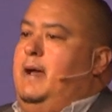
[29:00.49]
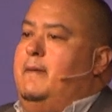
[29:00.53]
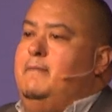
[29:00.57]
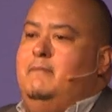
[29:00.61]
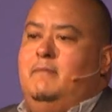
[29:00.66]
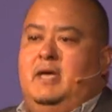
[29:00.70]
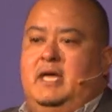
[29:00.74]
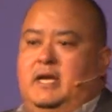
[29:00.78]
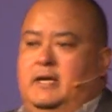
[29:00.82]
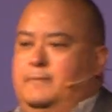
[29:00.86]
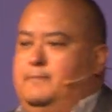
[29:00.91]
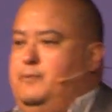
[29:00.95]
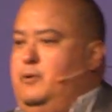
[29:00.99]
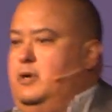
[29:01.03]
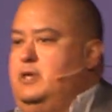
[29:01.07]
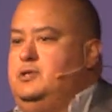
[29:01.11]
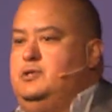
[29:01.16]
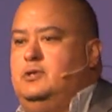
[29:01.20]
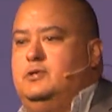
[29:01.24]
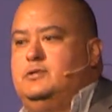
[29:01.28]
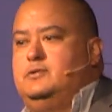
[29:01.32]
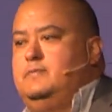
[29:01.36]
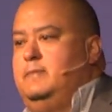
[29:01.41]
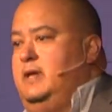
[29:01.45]
many
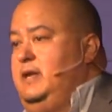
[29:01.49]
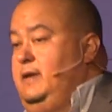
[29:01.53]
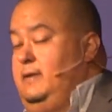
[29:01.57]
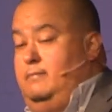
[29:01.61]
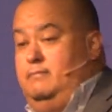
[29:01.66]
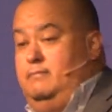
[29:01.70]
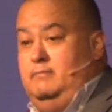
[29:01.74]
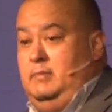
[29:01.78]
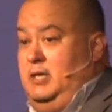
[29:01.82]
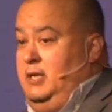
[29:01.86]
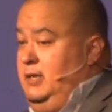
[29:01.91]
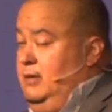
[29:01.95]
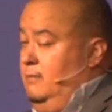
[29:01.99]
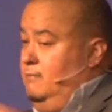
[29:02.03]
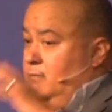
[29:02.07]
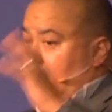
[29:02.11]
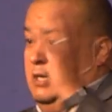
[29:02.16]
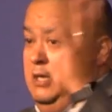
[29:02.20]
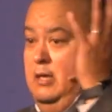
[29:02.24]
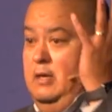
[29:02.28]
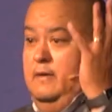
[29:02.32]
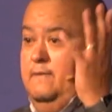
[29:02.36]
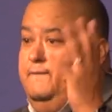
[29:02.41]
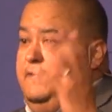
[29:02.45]
preachers, many, many
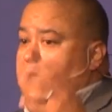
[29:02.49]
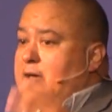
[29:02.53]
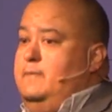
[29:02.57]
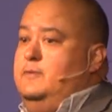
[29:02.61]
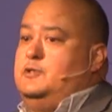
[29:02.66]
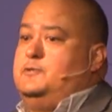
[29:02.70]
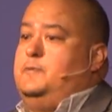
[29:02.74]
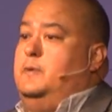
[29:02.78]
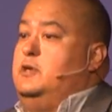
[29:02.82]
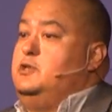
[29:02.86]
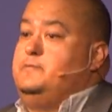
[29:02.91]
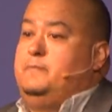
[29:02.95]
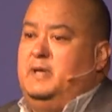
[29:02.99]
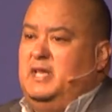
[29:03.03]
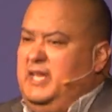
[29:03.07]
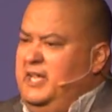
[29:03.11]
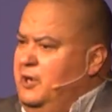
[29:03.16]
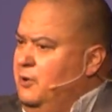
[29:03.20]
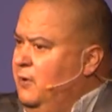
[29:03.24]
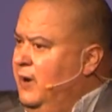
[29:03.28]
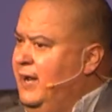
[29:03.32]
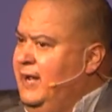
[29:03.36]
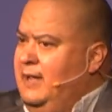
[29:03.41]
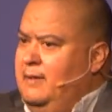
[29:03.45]
famous preachers. Billy
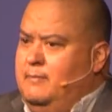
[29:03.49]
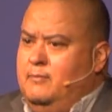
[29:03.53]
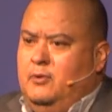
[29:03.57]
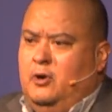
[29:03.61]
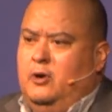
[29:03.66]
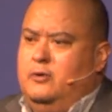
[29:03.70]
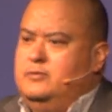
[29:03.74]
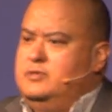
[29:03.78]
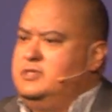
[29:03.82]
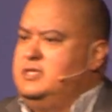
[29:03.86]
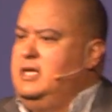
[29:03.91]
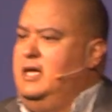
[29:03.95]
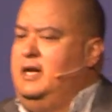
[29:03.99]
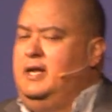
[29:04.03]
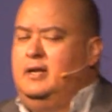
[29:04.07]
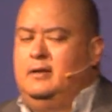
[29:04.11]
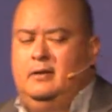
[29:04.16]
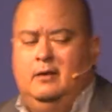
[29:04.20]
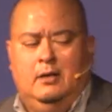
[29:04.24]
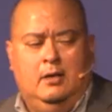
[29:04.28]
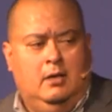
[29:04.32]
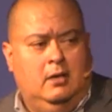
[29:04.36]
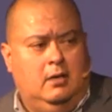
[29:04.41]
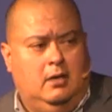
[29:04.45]
Graham said it,
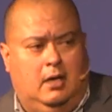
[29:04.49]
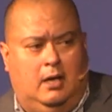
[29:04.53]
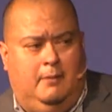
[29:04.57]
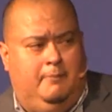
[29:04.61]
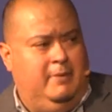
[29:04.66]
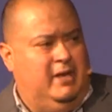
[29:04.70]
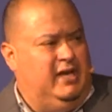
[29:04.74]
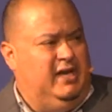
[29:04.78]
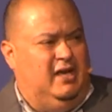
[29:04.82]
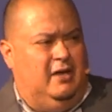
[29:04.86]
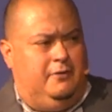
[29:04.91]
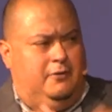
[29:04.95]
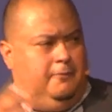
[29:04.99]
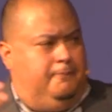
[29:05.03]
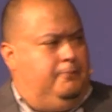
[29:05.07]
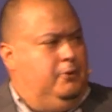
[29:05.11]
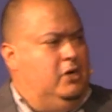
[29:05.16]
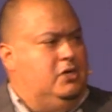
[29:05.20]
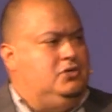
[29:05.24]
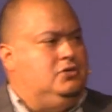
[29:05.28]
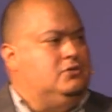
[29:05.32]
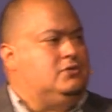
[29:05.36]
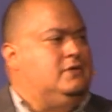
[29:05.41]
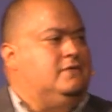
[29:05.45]
uh, many other
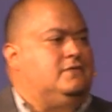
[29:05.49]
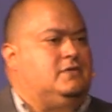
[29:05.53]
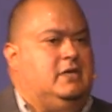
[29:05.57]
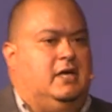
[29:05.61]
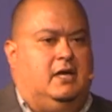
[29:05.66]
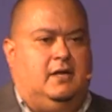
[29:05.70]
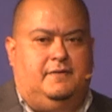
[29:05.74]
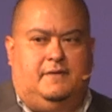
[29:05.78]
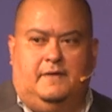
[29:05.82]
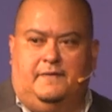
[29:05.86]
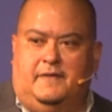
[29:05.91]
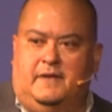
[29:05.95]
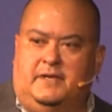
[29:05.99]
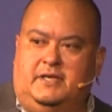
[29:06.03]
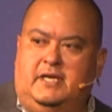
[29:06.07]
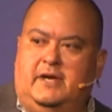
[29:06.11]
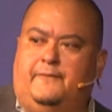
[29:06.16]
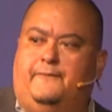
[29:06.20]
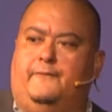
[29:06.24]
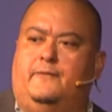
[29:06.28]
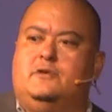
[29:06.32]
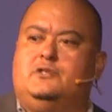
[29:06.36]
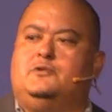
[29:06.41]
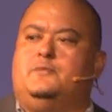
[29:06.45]
preachers have said it, that the
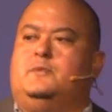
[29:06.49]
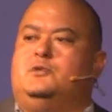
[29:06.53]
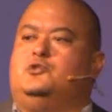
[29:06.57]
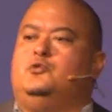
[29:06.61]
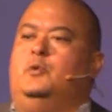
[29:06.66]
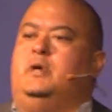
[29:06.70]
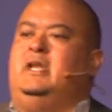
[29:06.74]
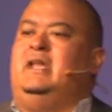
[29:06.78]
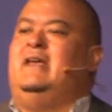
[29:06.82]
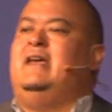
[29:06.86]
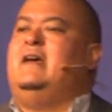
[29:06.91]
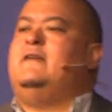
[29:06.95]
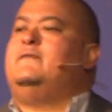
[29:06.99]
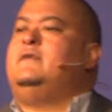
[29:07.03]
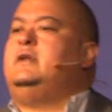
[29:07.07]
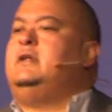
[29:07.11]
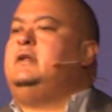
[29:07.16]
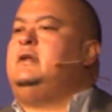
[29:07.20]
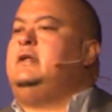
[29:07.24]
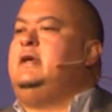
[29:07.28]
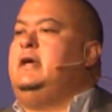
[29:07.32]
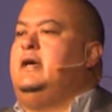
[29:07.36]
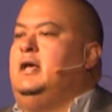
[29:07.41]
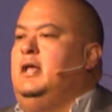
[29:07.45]
difference between heaven and
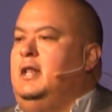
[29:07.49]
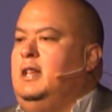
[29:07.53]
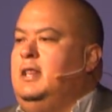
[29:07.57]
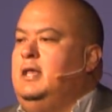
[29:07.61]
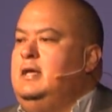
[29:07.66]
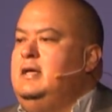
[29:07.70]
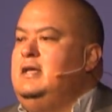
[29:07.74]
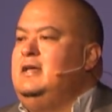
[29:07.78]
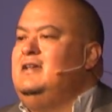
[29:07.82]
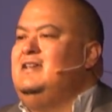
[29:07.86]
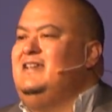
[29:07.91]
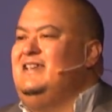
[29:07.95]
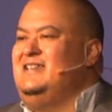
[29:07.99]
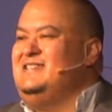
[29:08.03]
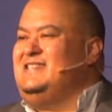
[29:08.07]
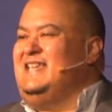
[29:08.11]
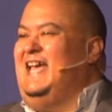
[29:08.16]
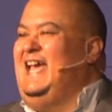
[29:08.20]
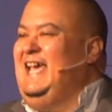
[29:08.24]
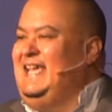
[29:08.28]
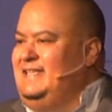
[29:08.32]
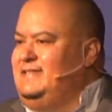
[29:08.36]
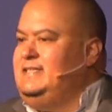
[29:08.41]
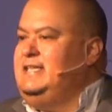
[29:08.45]
hell is
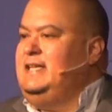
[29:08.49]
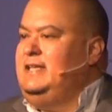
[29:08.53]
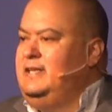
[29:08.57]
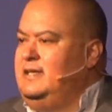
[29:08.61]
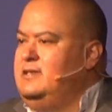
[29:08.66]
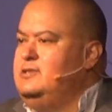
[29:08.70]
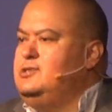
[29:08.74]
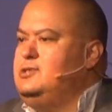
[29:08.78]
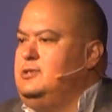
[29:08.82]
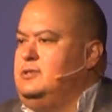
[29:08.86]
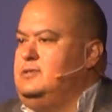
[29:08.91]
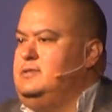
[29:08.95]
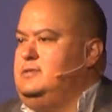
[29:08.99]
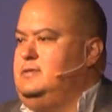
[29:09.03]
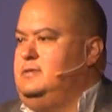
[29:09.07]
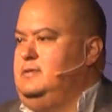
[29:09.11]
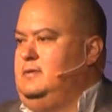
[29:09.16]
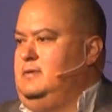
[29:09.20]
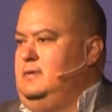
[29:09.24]
18 inches.